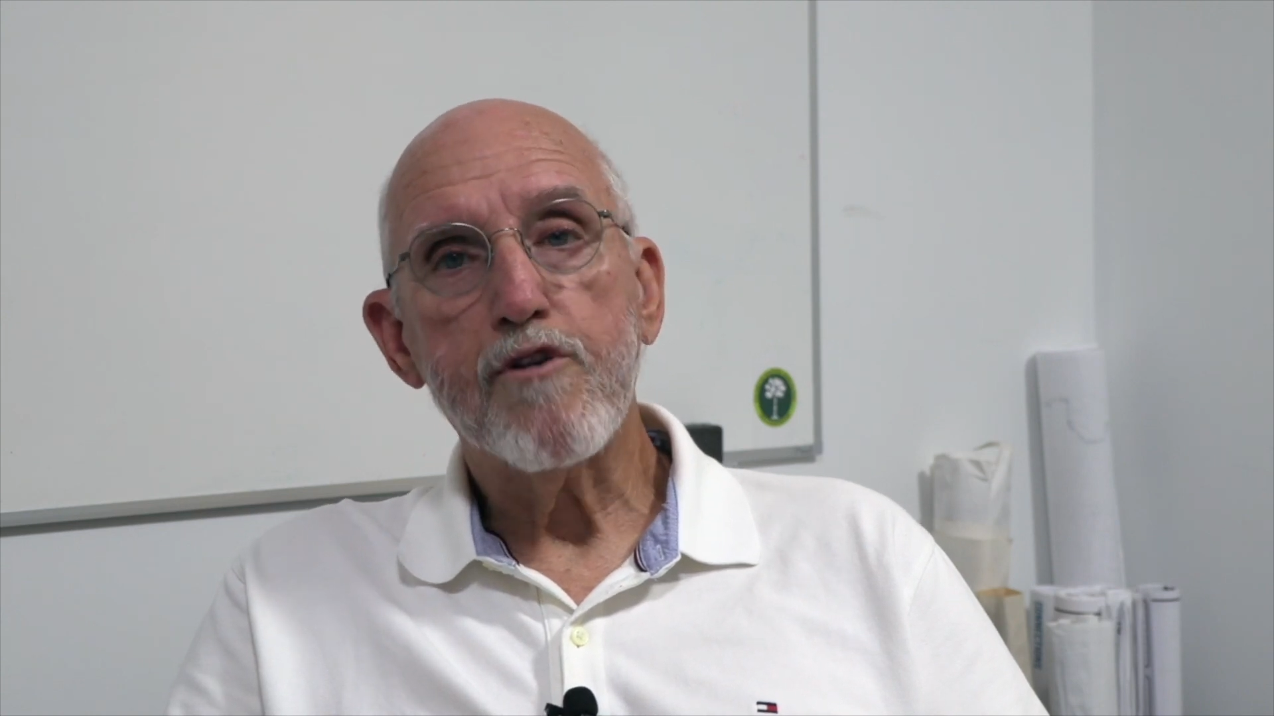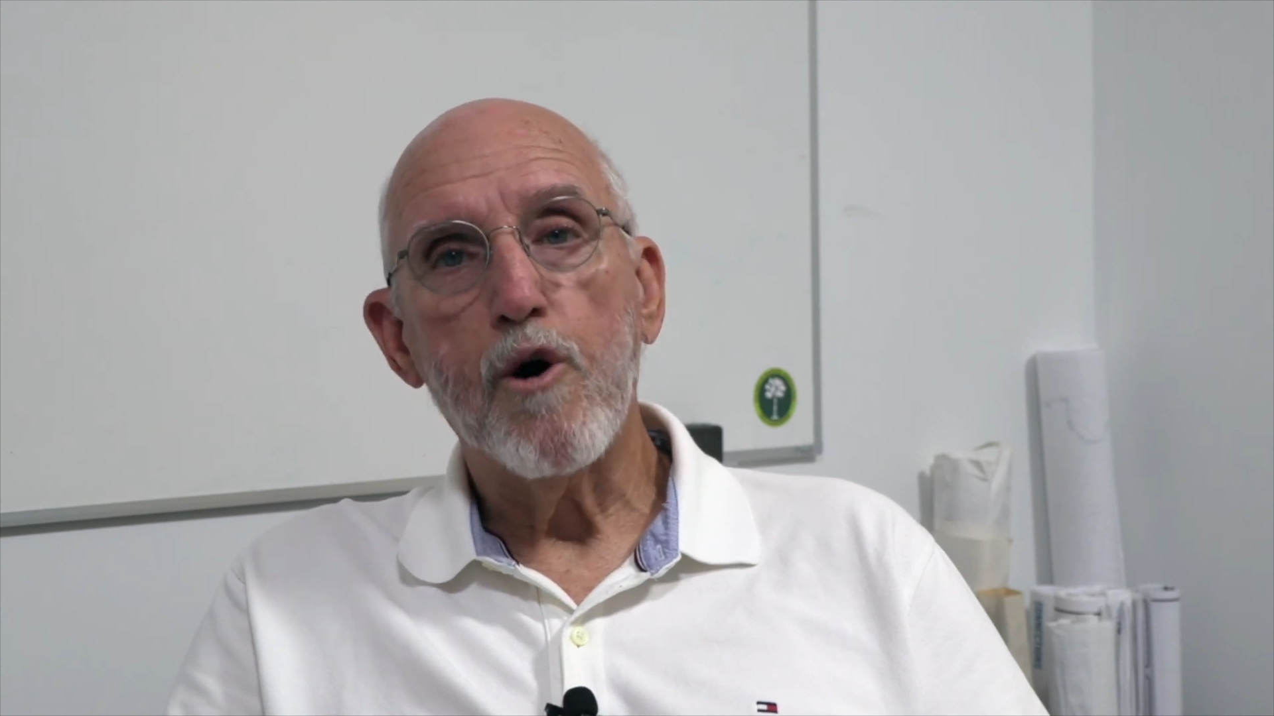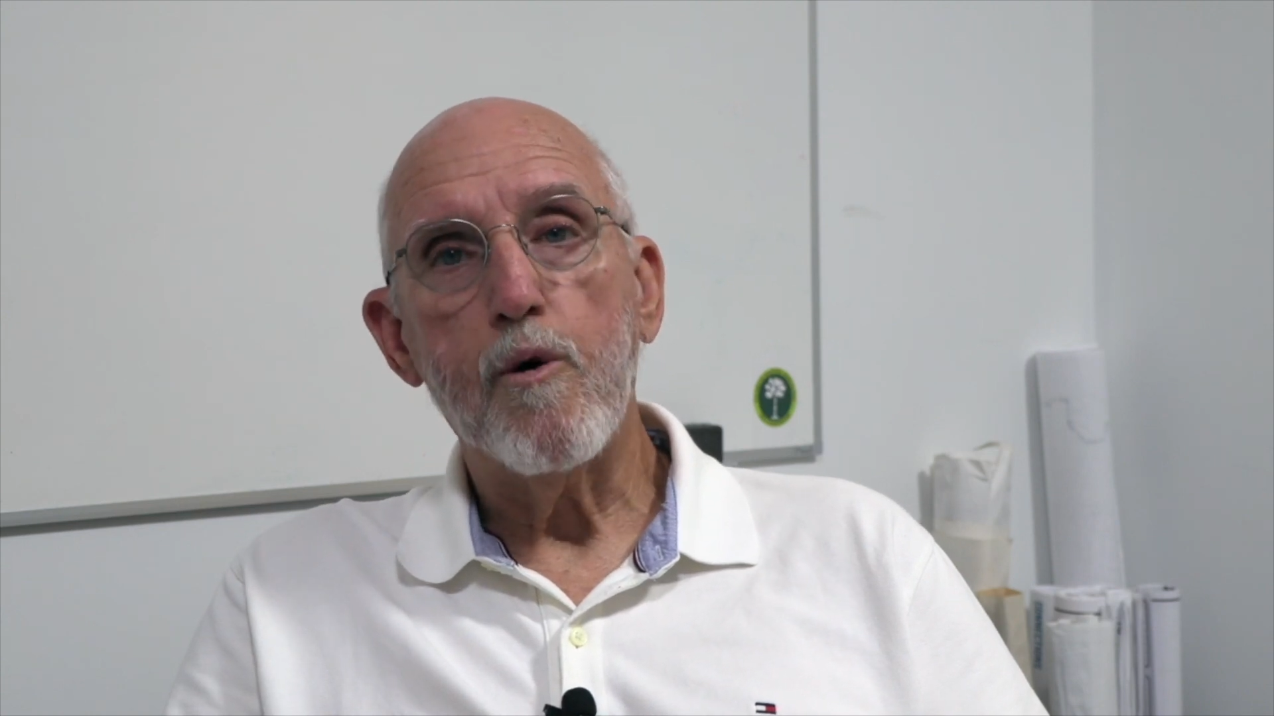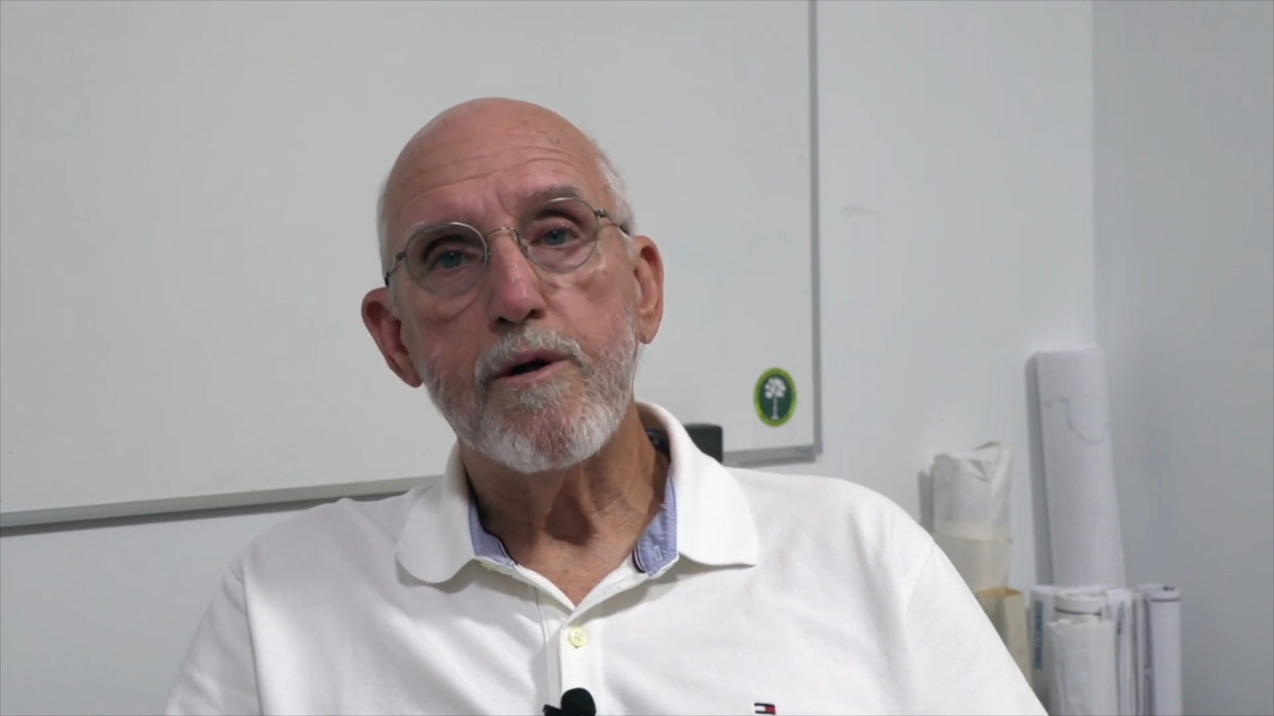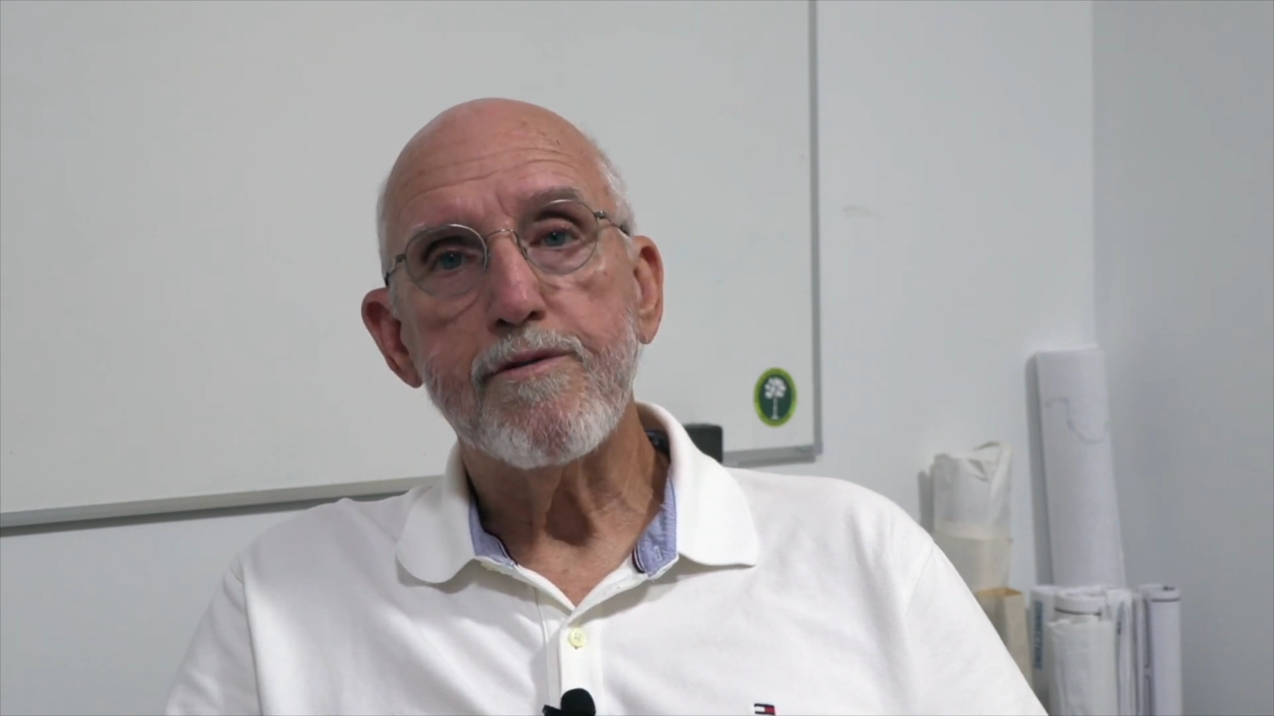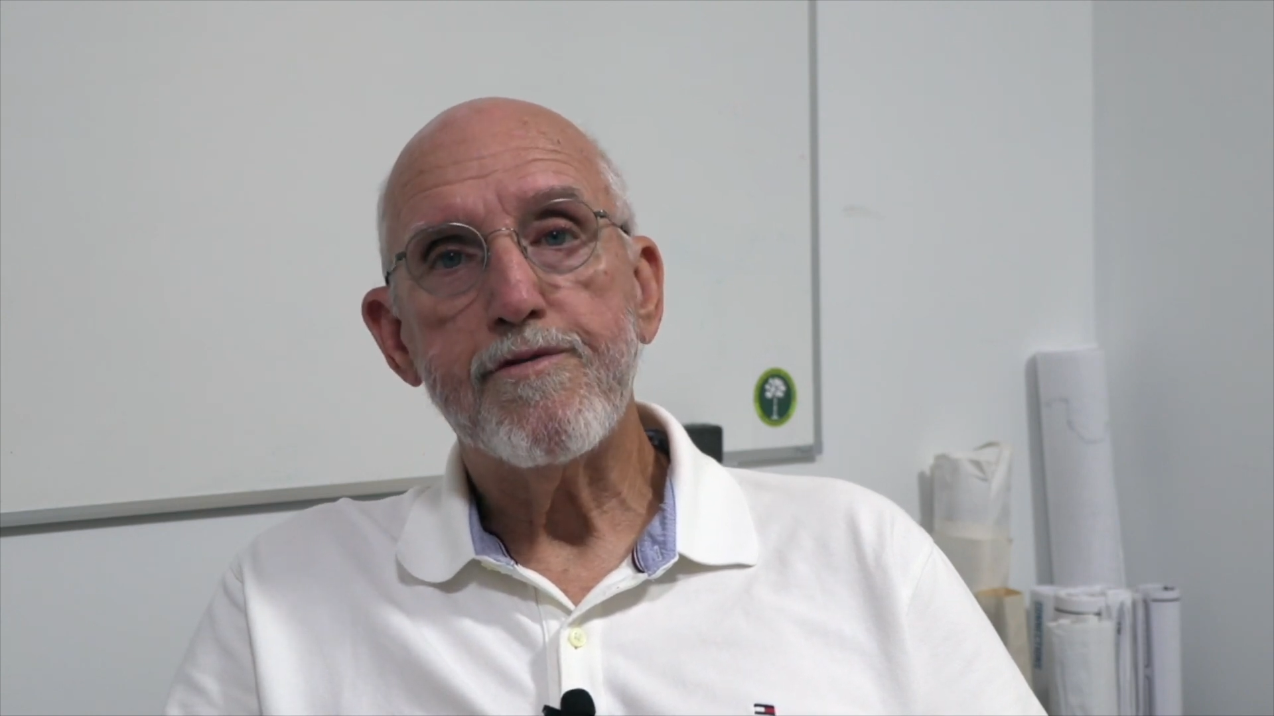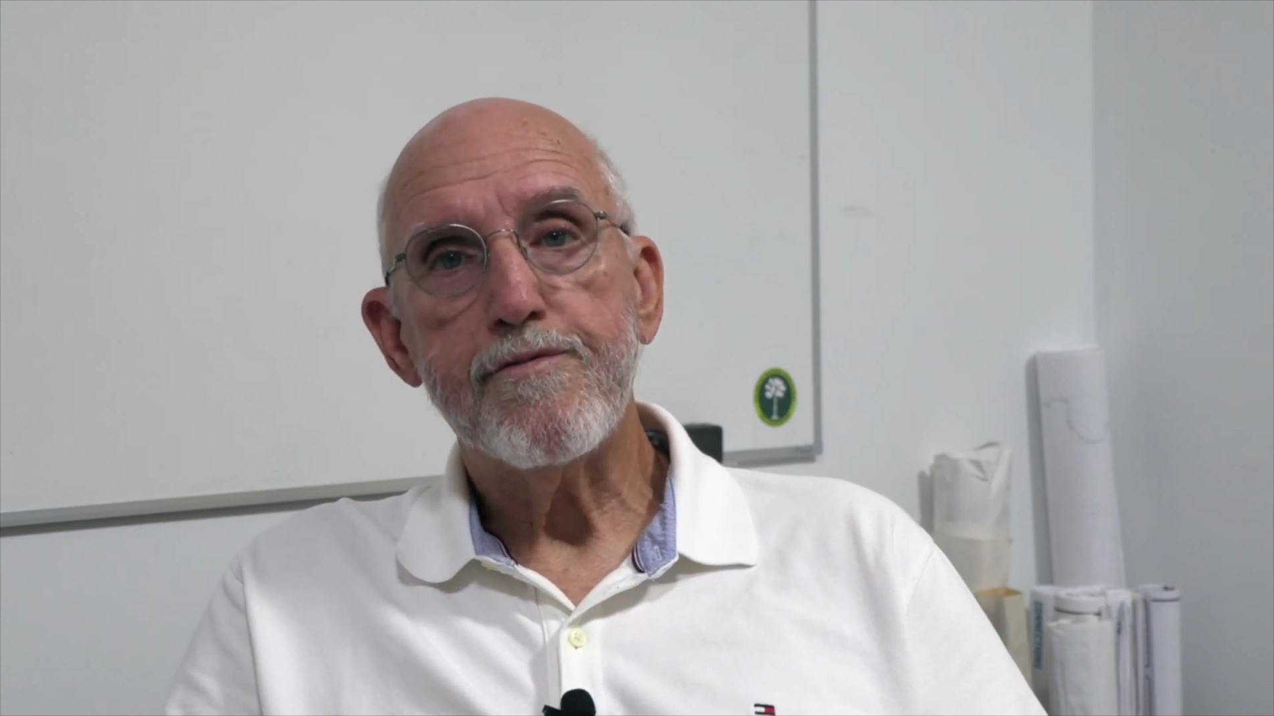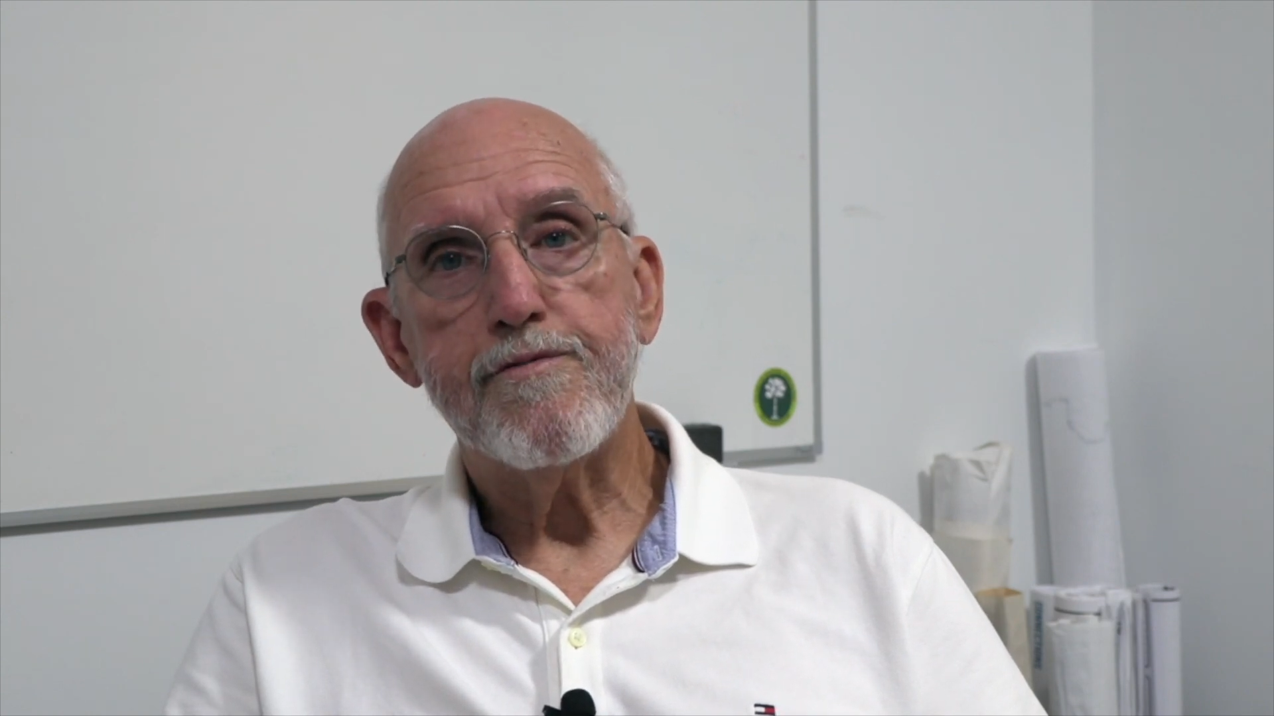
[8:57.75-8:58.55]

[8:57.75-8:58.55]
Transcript: going